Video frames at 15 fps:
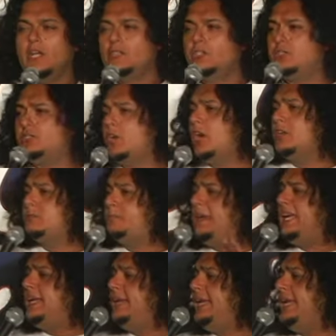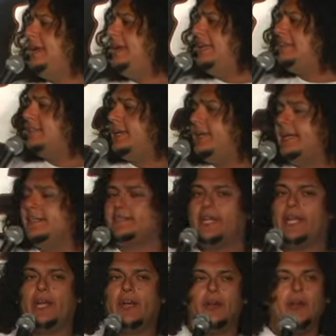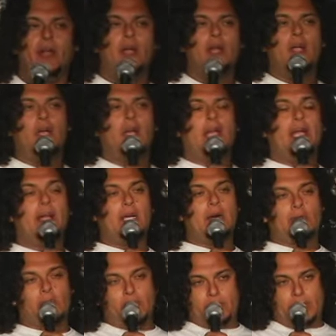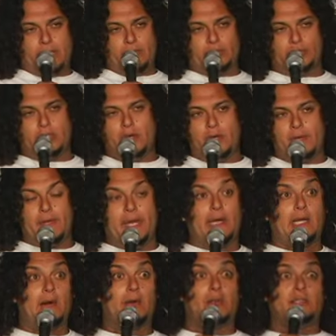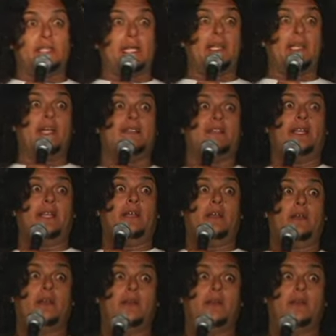You start speaking English, they get scared. Hey, cabrón, you have insurance? Hey, cabrón, take it easy.